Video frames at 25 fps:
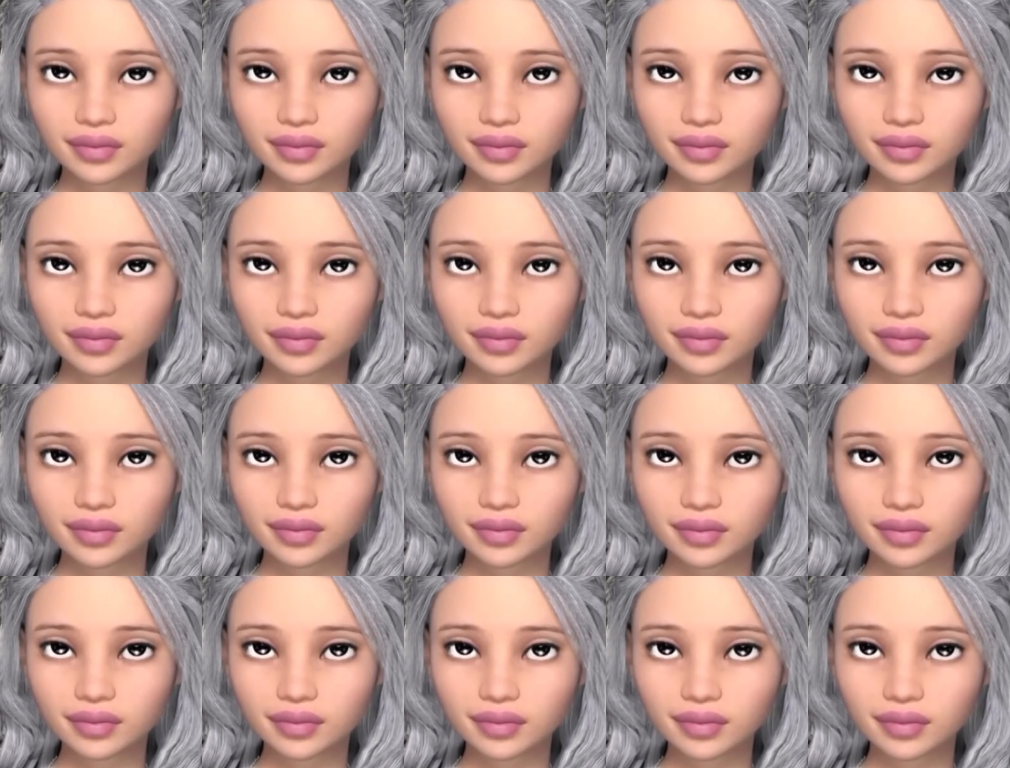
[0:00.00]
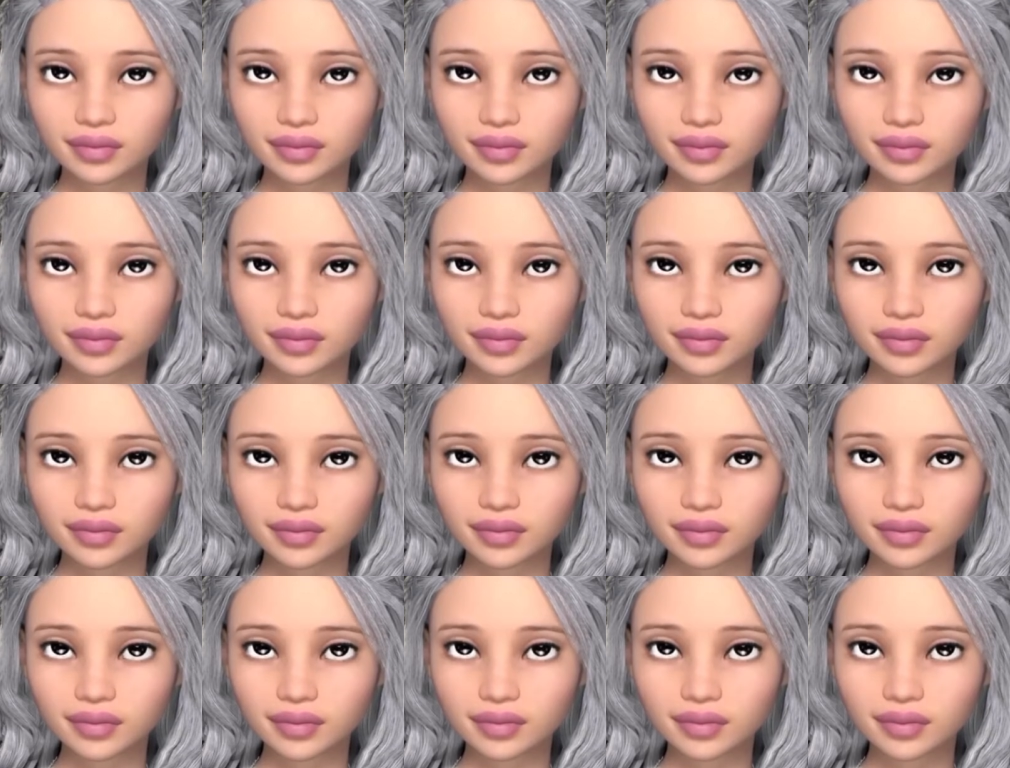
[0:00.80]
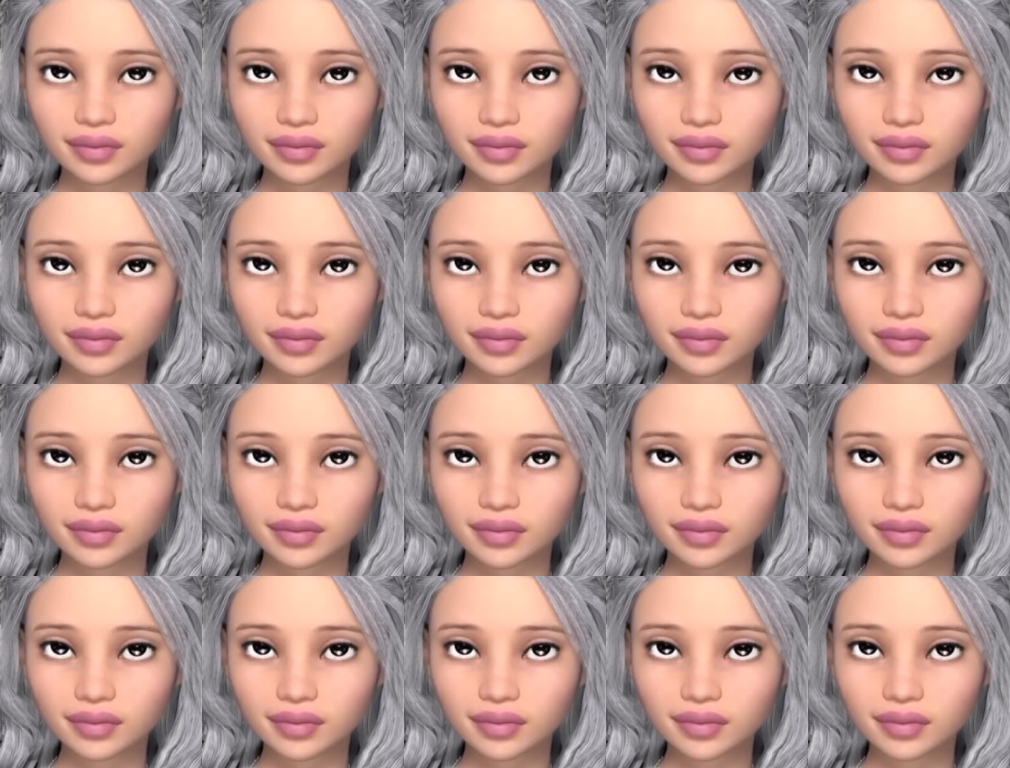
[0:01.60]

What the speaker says: Nothing is said.